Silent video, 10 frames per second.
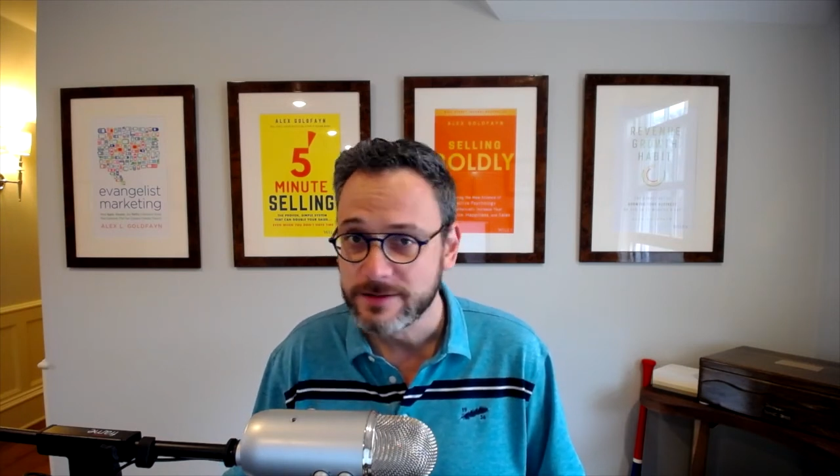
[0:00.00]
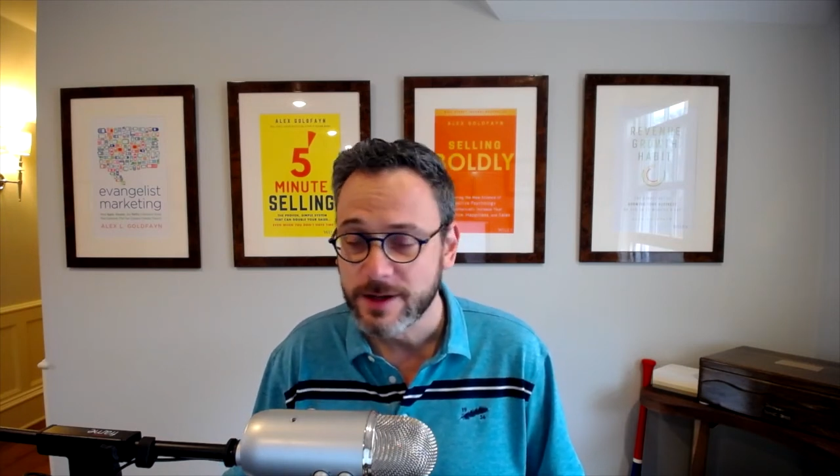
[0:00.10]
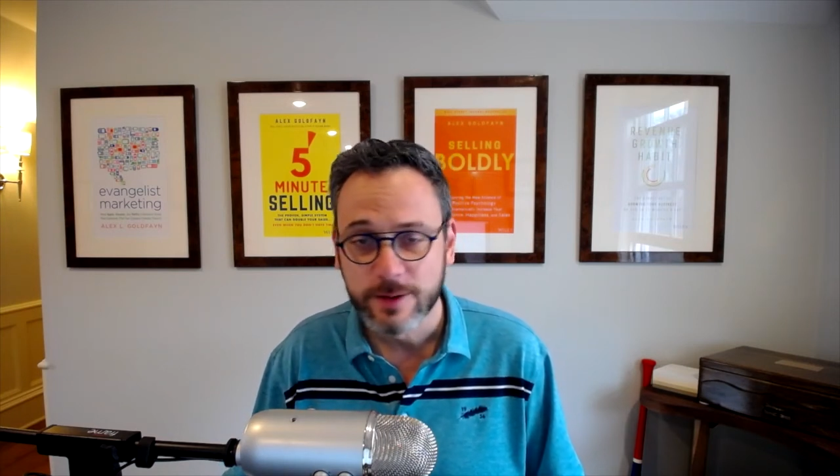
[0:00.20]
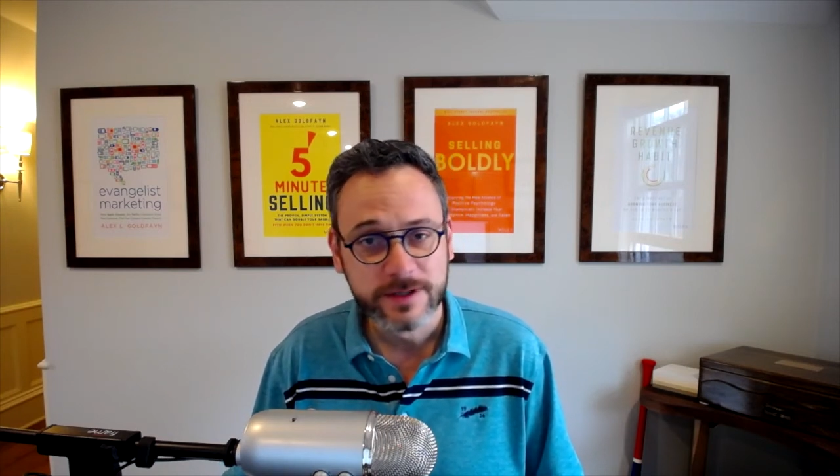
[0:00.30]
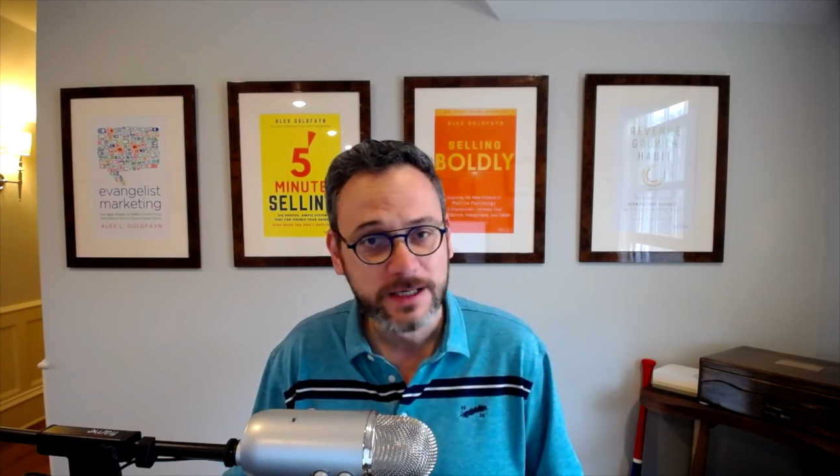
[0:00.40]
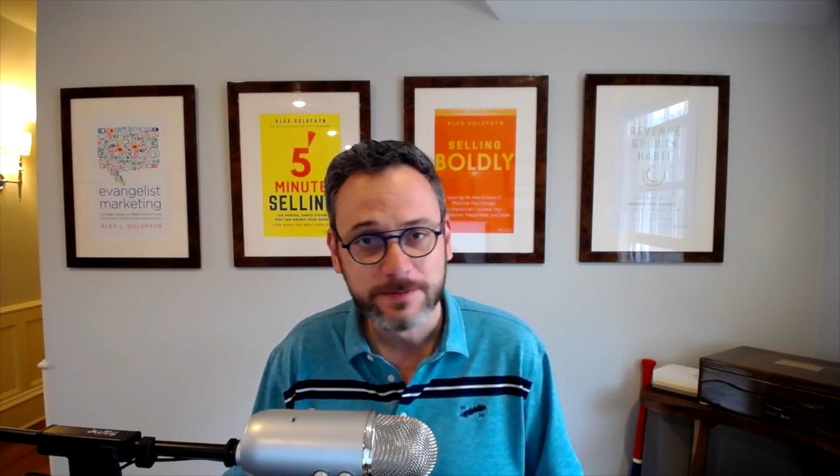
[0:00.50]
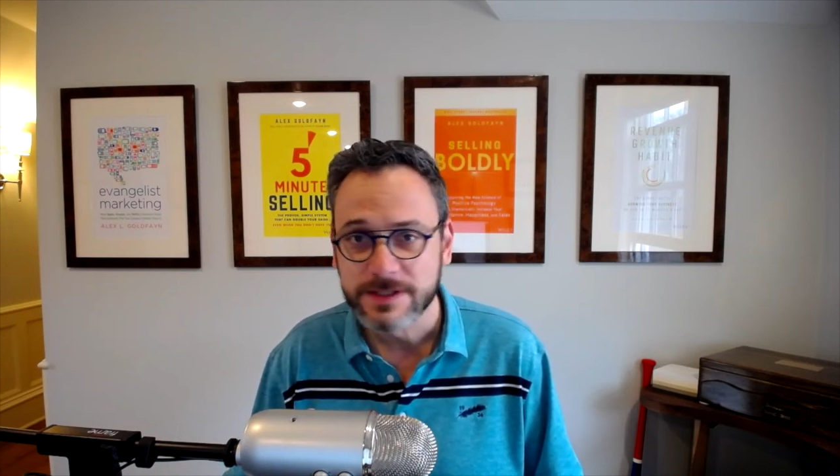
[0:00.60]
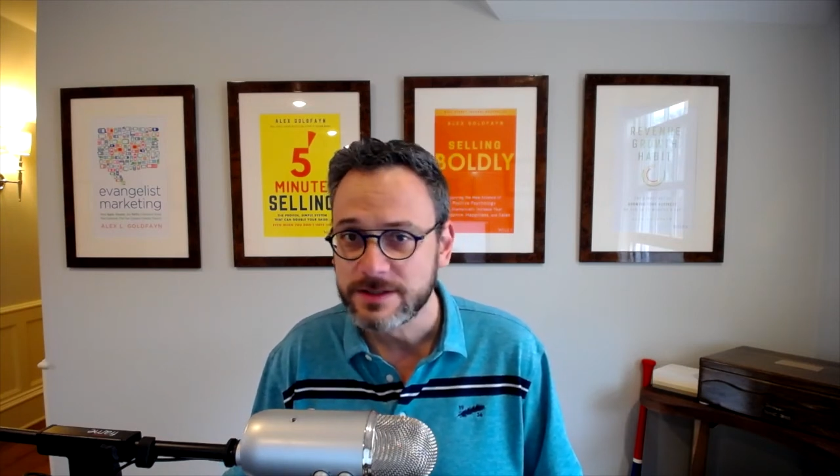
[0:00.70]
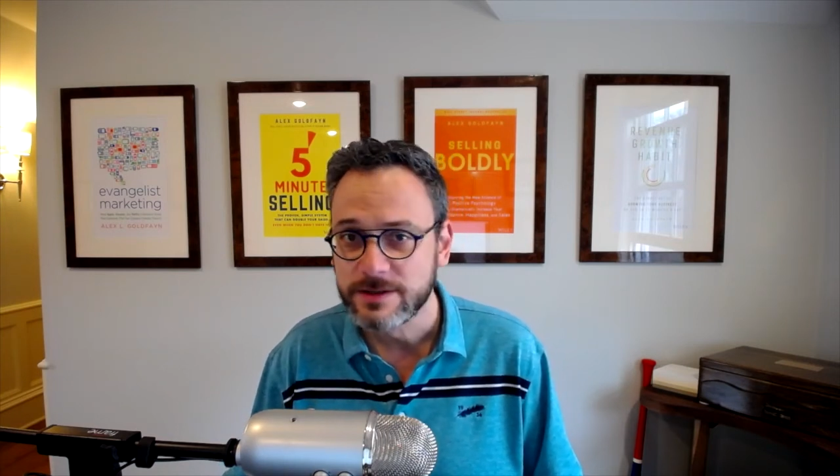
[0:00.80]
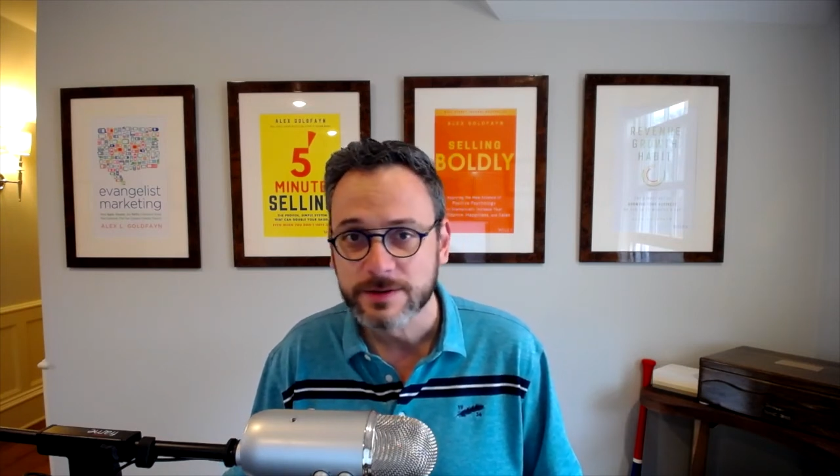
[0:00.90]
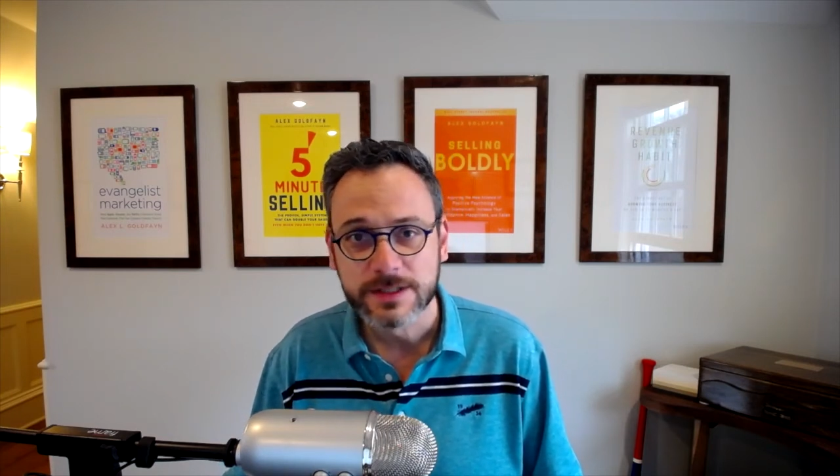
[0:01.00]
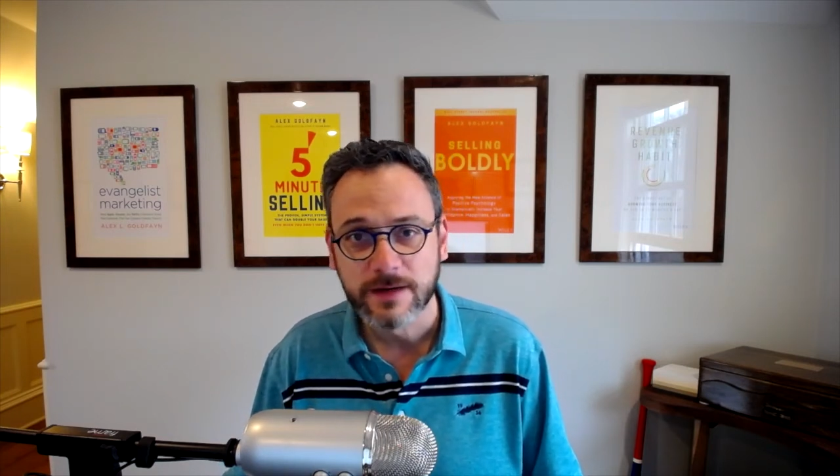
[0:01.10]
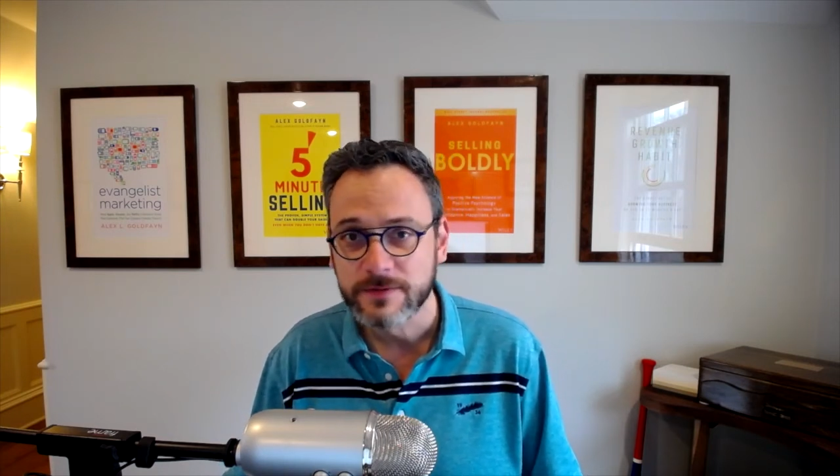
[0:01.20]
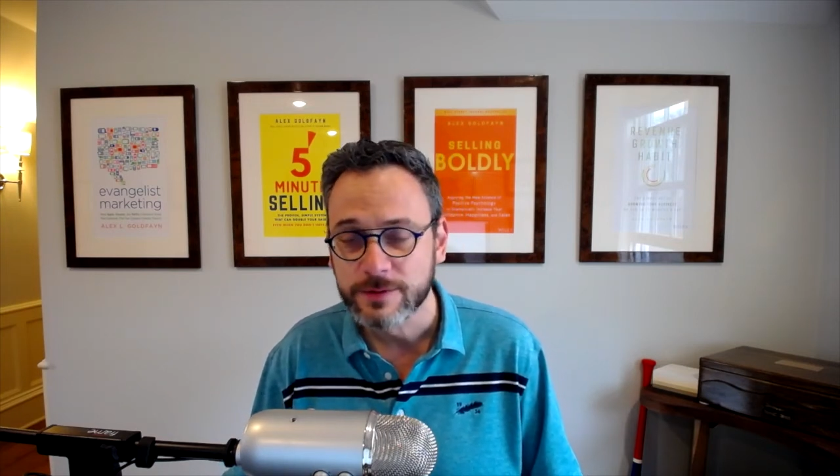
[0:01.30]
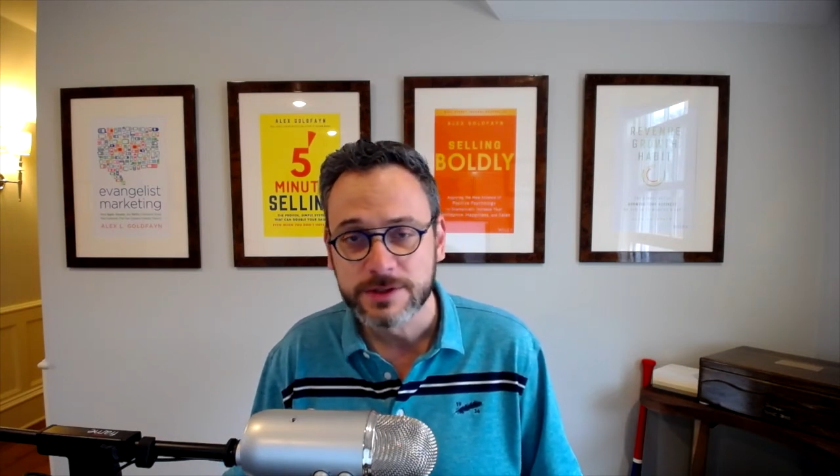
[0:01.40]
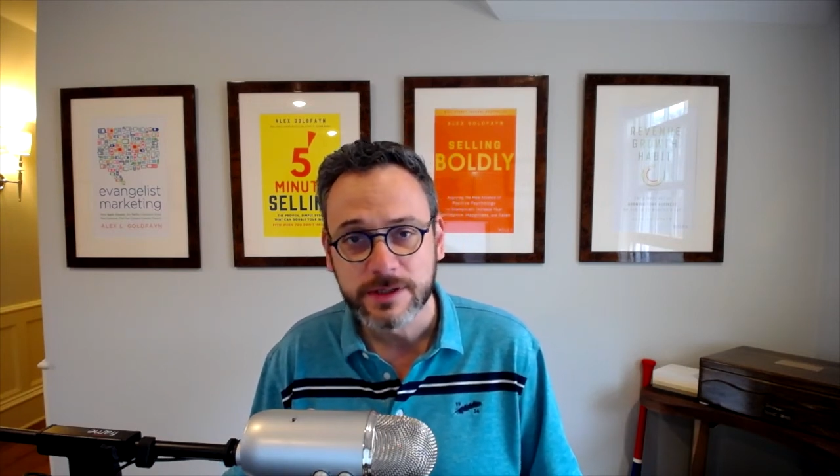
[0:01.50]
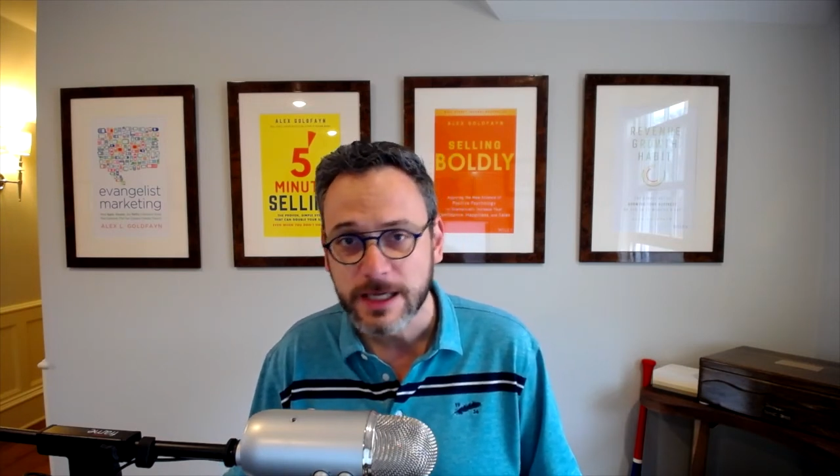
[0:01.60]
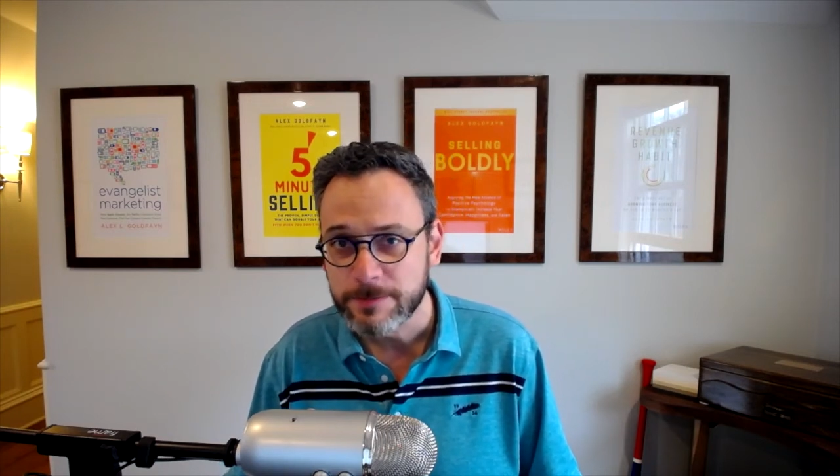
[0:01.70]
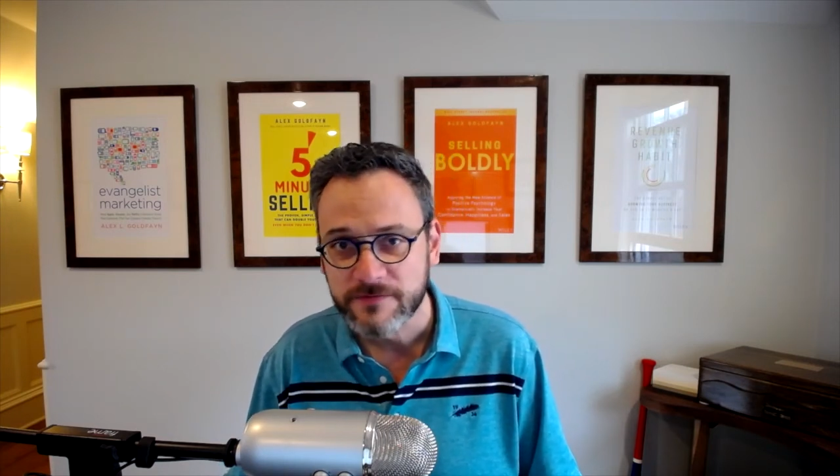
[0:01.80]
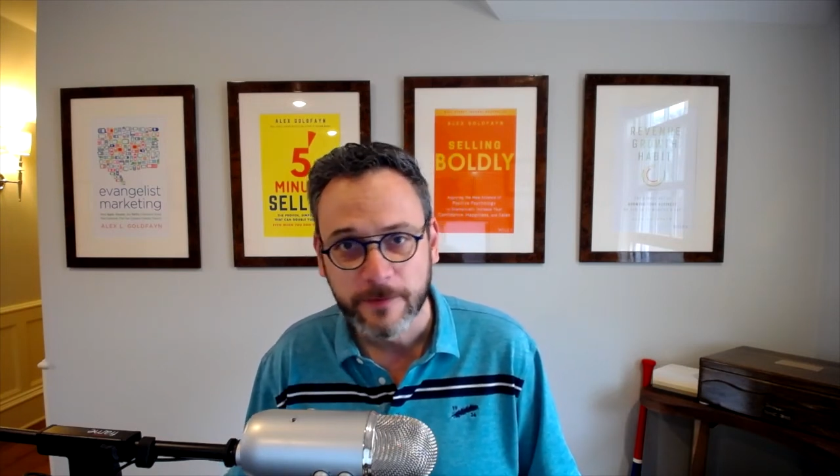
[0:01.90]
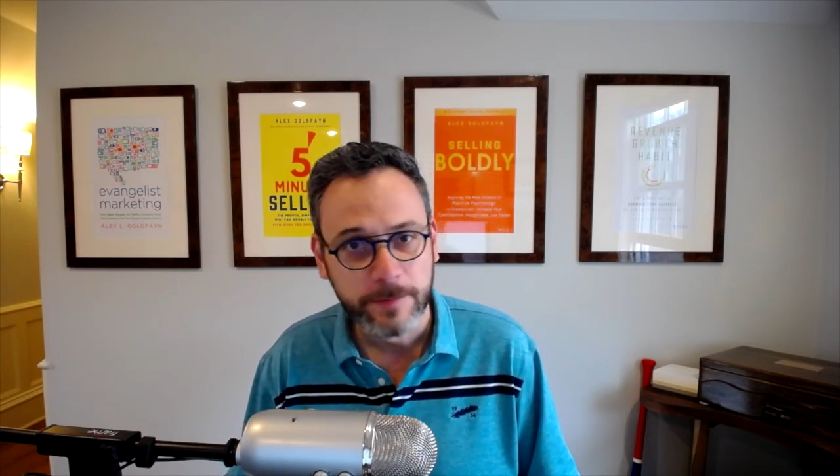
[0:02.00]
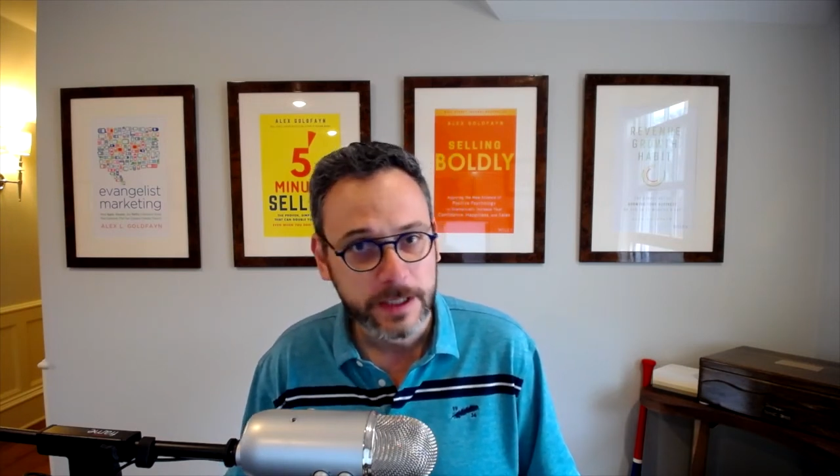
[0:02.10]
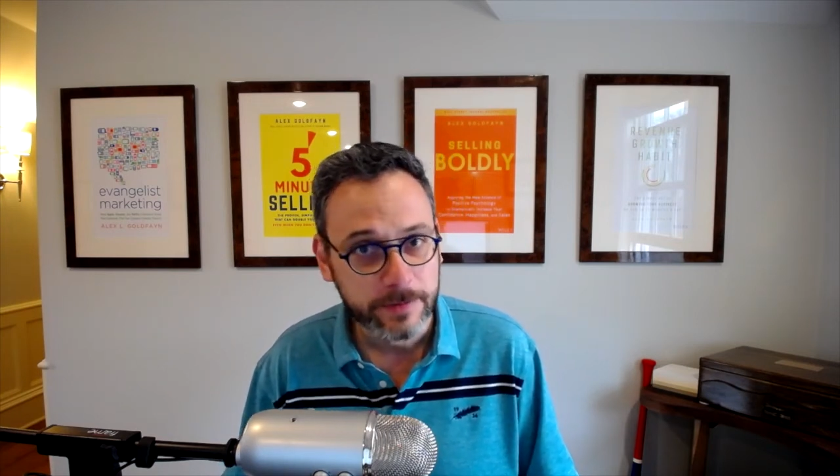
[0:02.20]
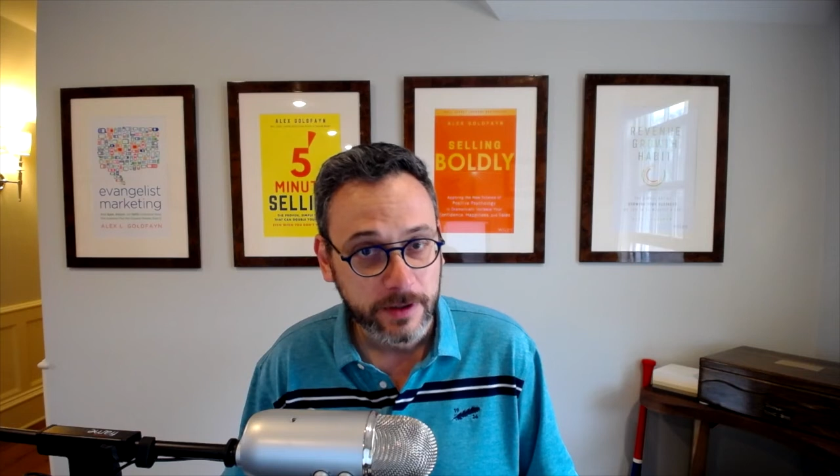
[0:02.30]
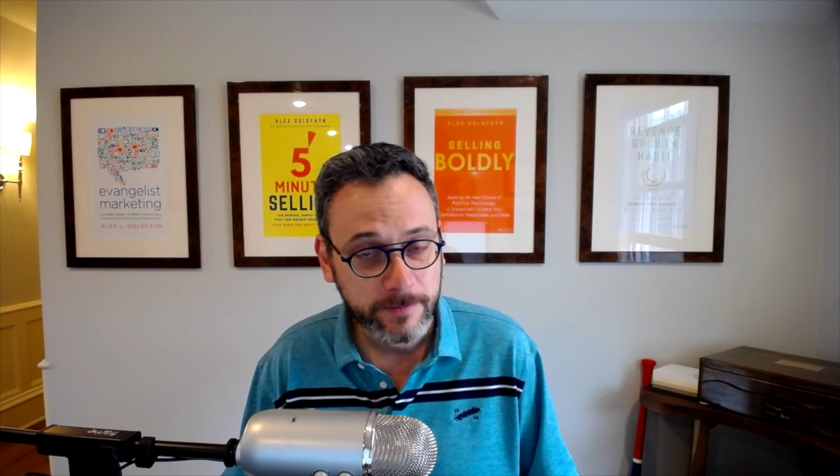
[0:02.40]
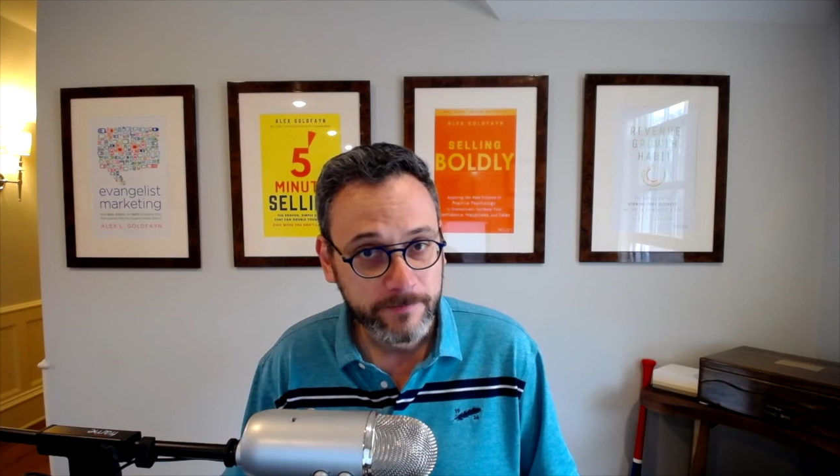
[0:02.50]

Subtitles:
Don't keep it to yourself. Don't you keep it from people.